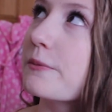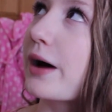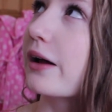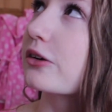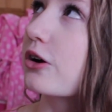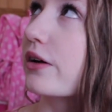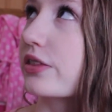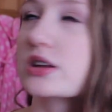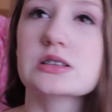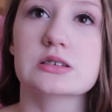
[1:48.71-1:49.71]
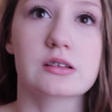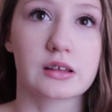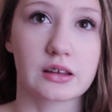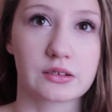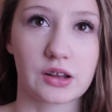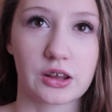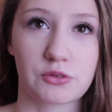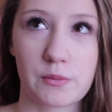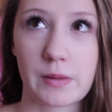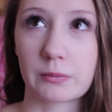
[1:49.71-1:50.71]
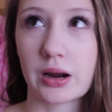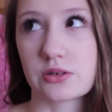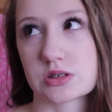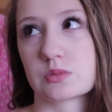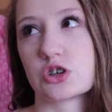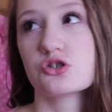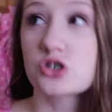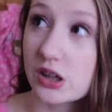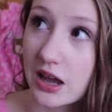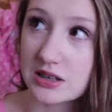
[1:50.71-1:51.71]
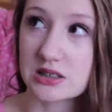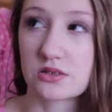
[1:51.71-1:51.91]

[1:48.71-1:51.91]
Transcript: But I don't know, I think it's because I can like remember how someone usually acts,